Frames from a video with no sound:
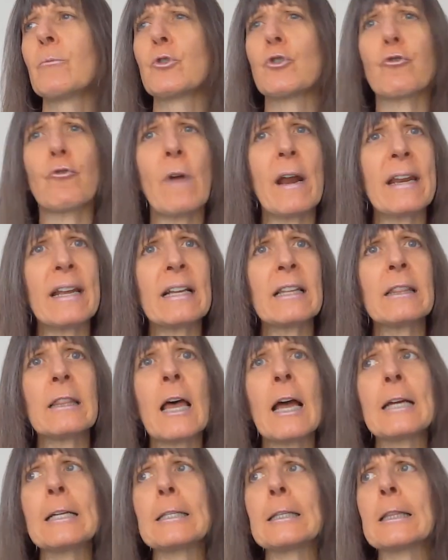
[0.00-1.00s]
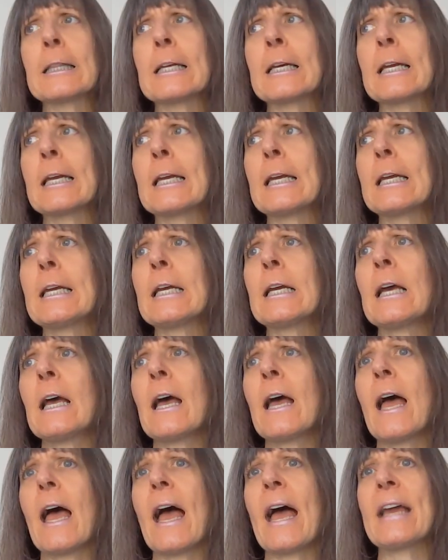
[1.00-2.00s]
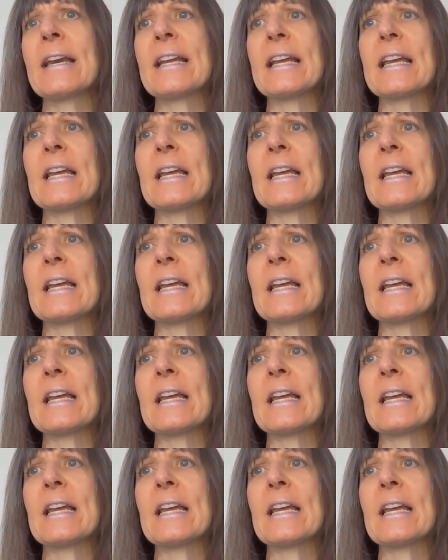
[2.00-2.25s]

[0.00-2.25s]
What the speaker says: treading lightly. And